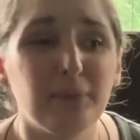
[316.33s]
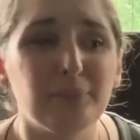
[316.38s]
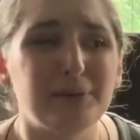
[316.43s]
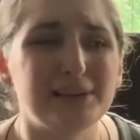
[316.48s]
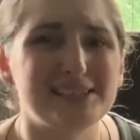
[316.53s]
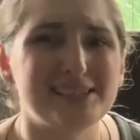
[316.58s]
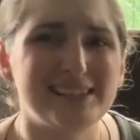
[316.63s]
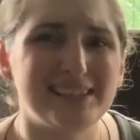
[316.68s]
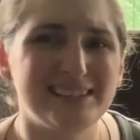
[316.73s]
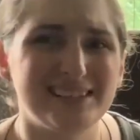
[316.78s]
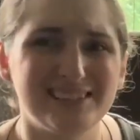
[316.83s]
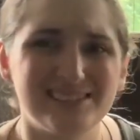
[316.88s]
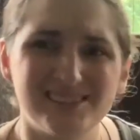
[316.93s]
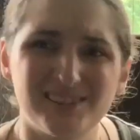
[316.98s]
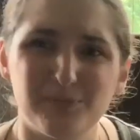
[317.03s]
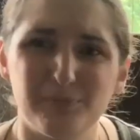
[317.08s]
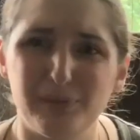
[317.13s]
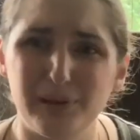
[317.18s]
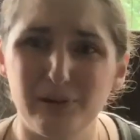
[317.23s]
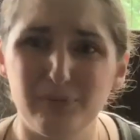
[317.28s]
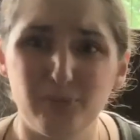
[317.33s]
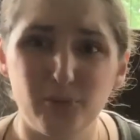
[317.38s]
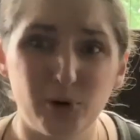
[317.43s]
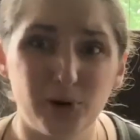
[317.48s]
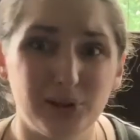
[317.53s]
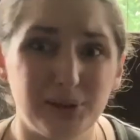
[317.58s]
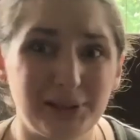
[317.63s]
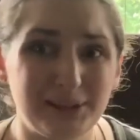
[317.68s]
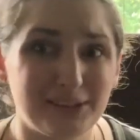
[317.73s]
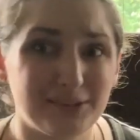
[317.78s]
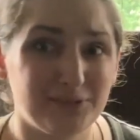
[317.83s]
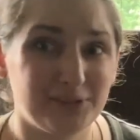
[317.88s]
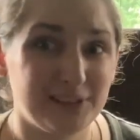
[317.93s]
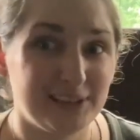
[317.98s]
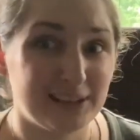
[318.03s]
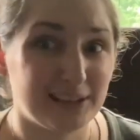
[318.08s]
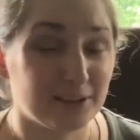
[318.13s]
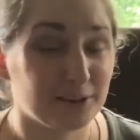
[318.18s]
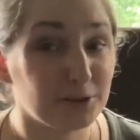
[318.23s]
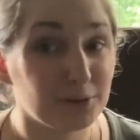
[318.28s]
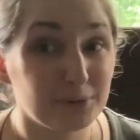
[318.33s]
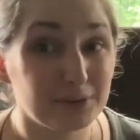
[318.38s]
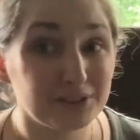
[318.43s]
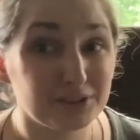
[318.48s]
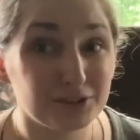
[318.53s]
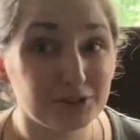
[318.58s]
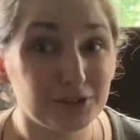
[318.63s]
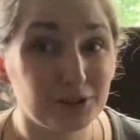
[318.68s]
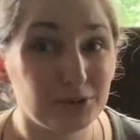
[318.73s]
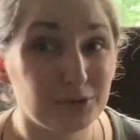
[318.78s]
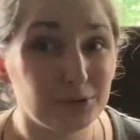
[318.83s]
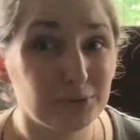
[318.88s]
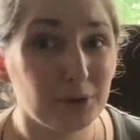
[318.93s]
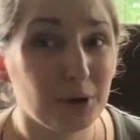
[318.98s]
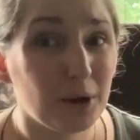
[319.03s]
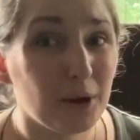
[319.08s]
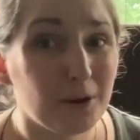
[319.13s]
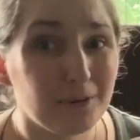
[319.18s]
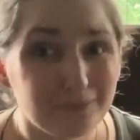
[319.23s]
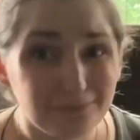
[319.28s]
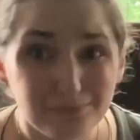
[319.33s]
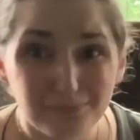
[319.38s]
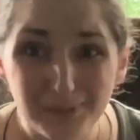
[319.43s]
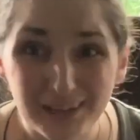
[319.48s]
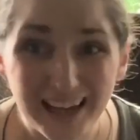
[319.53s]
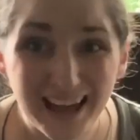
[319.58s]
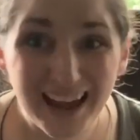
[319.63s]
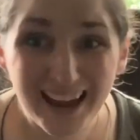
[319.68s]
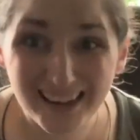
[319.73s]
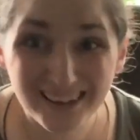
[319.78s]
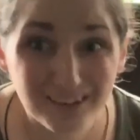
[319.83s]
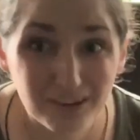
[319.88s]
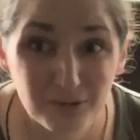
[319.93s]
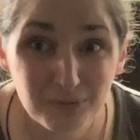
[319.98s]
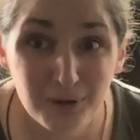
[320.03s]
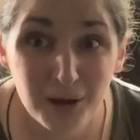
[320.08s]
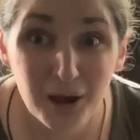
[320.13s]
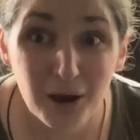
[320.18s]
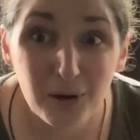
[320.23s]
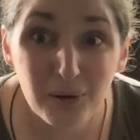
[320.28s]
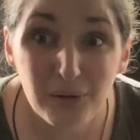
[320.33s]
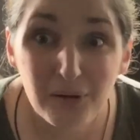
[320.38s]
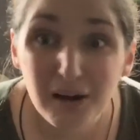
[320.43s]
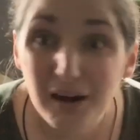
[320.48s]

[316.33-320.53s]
My skin is a bit more like of a yellow undertone, but I don't know.